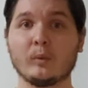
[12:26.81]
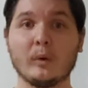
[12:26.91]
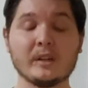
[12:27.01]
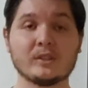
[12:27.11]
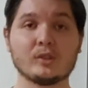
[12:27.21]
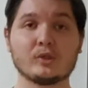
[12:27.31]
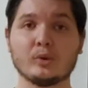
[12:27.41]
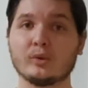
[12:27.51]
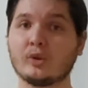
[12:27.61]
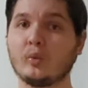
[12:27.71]
What is the
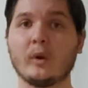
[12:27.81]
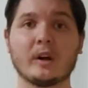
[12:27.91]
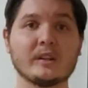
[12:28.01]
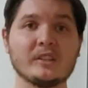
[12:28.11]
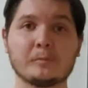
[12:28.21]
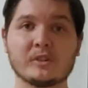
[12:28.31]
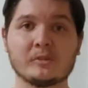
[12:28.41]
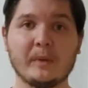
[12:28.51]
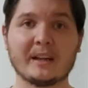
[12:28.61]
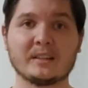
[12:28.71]
truth? What are these
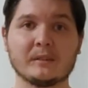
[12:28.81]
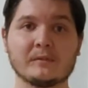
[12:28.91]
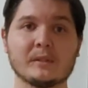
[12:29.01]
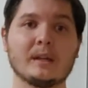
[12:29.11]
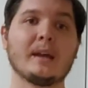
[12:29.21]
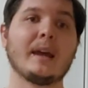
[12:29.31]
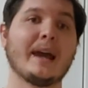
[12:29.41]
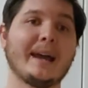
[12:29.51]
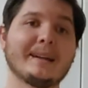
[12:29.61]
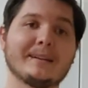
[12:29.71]
perspectives?
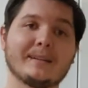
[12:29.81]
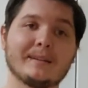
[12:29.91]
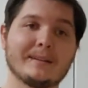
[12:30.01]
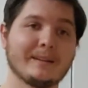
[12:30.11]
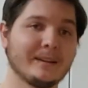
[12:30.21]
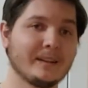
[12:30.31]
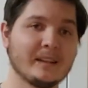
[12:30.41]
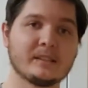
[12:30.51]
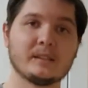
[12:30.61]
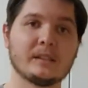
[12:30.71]
And
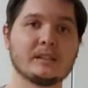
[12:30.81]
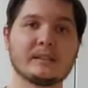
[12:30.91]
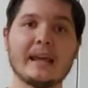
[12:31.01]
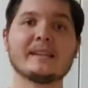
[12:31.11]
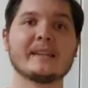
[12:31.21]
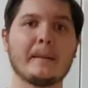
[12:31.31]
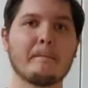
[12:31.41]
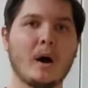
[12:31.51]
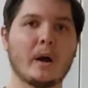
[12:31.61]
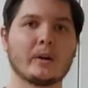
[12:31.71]
this takes that
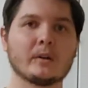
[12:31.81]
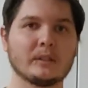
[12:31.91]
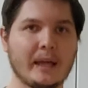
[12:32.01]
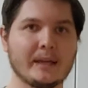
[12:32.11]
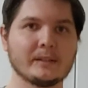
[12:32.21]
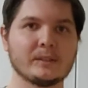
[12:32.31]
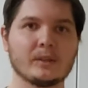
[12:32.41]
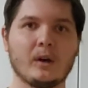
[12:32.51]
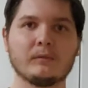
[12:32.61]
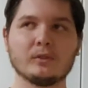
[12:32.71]
modern lens
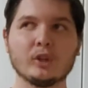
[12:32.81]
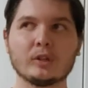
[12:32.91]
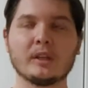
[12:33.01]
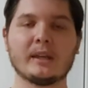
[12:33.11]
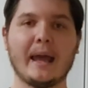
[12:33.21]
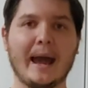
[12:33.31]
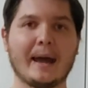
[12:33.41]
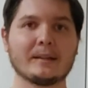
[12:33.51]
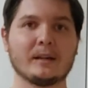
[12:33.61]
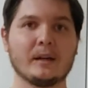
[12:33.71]
of looking
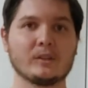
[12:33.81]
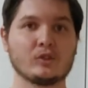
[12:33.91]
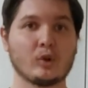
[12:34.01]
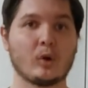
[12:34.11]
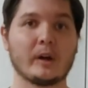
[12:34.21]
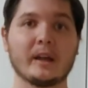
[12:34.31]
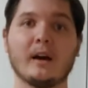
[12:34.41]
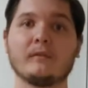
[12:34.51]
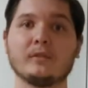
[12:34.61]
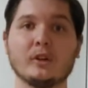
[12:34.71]
at a story,
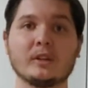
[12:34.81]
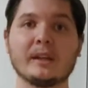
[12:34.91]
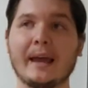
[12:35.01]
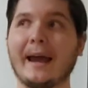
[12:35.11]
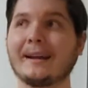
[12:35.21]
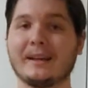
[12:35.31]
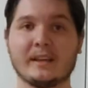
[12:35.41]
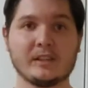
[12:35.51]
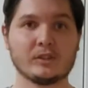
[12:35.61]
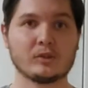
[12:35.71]
of looking at a
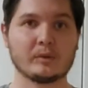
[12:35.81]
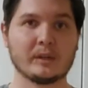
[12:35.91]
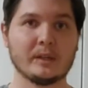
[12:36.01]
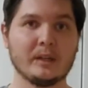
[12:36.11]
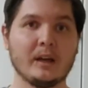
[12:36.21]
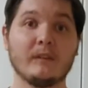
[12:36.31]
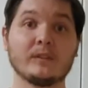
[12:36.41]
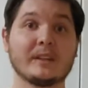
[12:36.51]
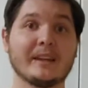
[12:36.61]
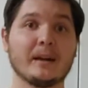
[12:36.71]
history, of
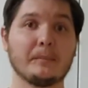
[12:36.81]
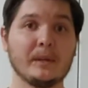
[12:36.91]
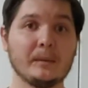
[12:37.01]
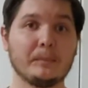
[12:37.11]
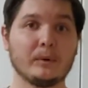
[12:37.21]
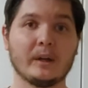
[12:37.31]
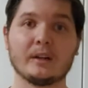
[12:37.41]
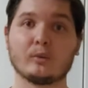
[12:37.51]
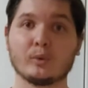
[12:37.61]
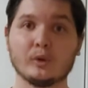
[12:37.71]
looking at a people
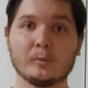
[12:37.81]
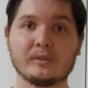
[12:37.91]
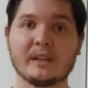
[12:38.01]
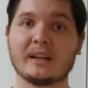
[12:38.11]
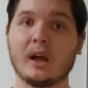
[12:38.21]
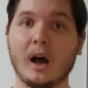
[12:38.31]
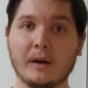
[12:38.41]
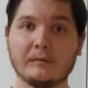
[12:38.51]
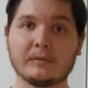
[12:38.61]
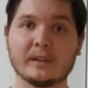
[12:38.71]
and groups and
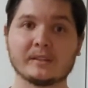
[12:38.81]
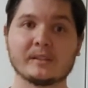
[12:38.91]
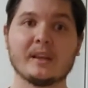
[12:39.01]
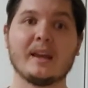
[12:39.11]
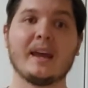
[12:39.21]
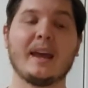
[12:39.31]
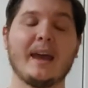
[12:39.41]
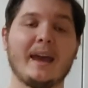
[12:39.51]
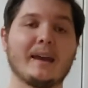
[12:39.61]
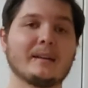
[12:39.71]
conflicts,
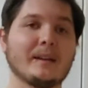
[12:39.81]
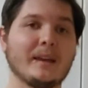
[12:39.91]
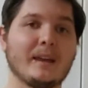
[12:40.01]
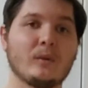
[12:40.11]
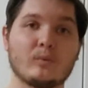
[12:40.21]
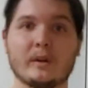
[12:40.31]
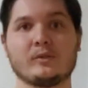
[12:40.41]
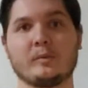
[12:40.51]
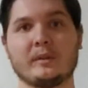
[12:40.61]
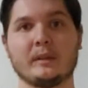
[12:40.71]
and it
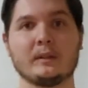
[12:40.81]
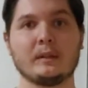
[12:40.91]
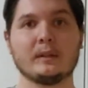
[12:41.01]
runs with it.